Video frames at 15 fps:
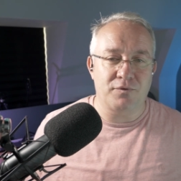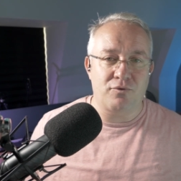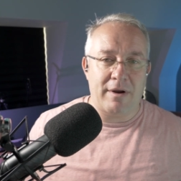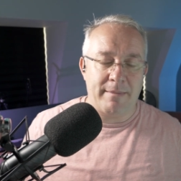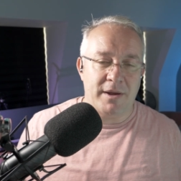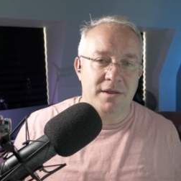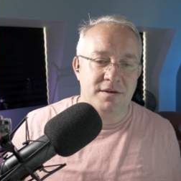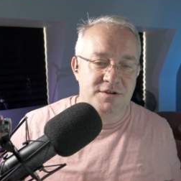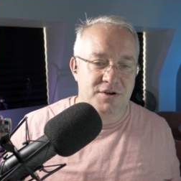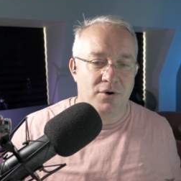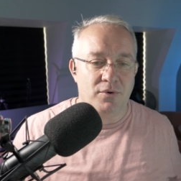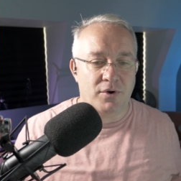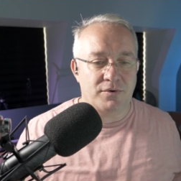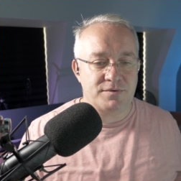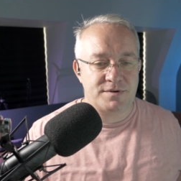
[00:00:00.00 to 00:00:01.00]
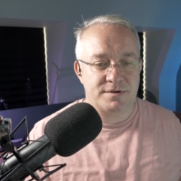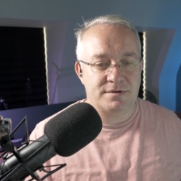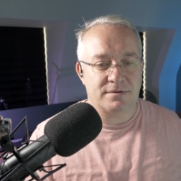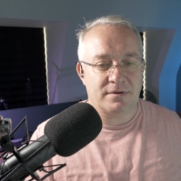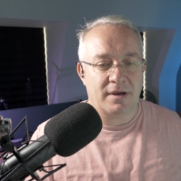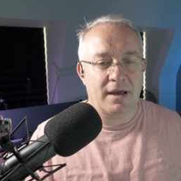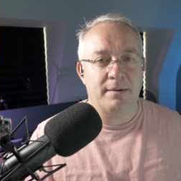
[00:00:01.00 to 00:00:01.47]
Grab it at the show
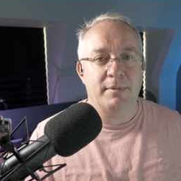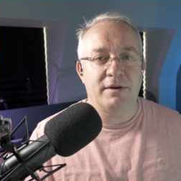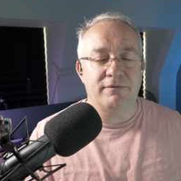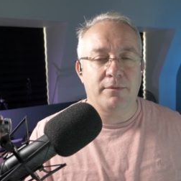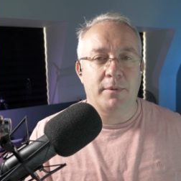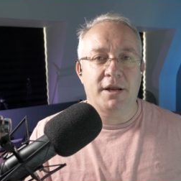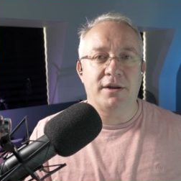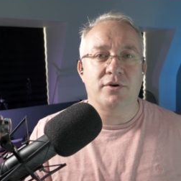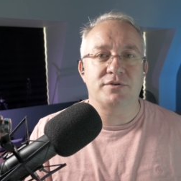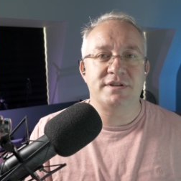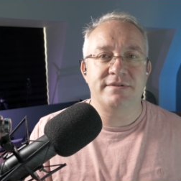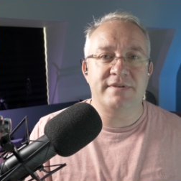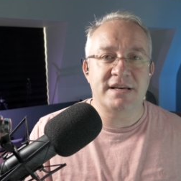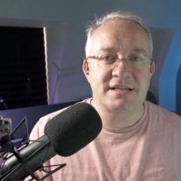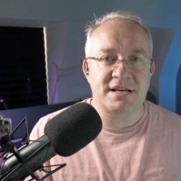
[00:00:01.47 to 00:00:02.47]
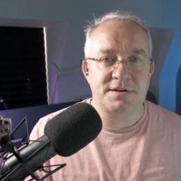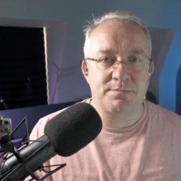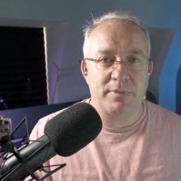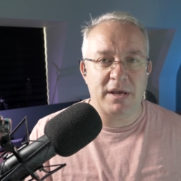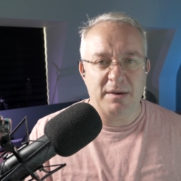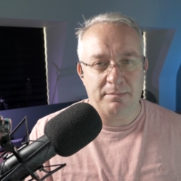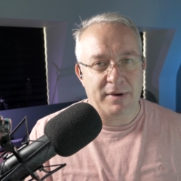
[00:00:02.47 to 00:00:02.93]
notes, okay? meaningful money dot t v slash
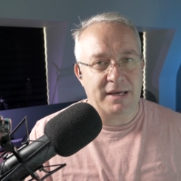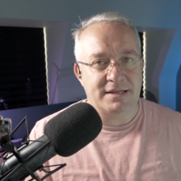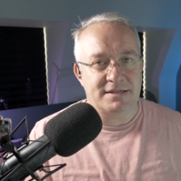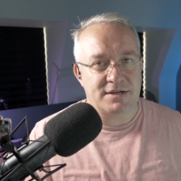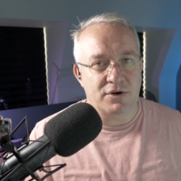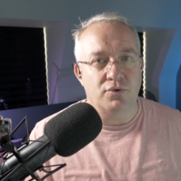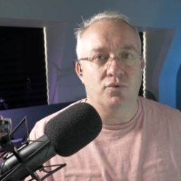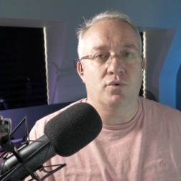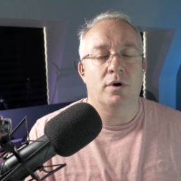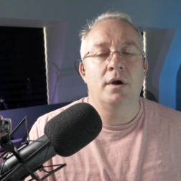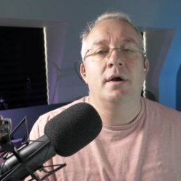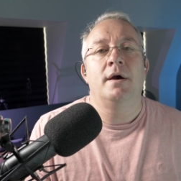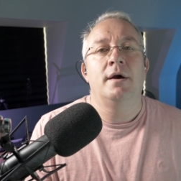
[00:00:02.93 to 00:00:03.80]
p p two.